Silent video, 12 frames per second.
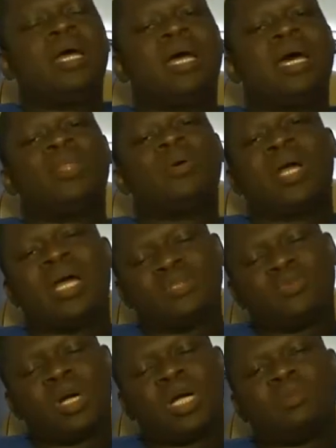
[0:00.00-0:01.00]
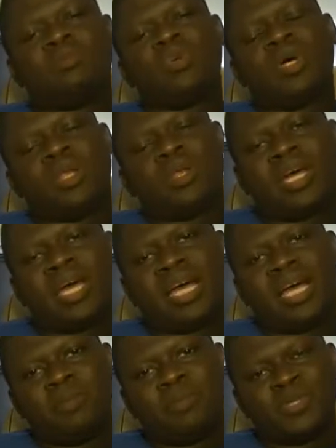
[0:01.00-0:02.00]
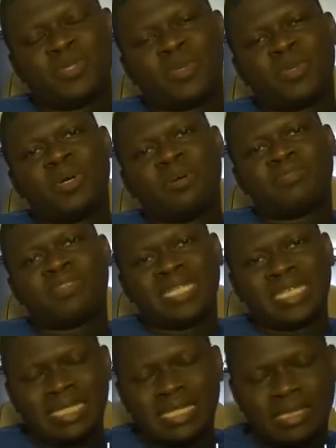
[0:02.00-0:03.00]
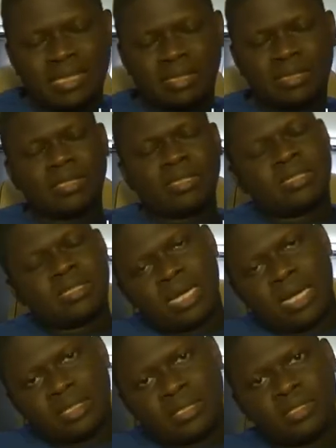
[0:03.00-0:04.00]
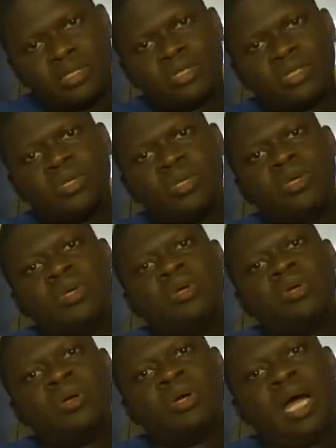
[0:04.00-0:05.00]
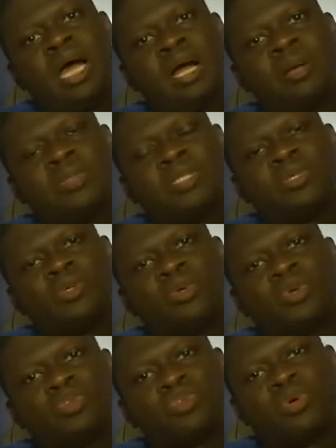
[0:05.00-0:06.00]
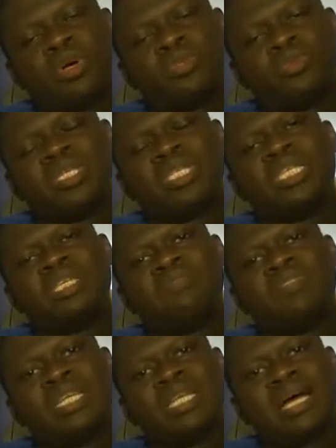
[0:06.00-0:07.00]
Hello guys, welcome to another episode of 360 Seconds in a Rolls Royce with Stephen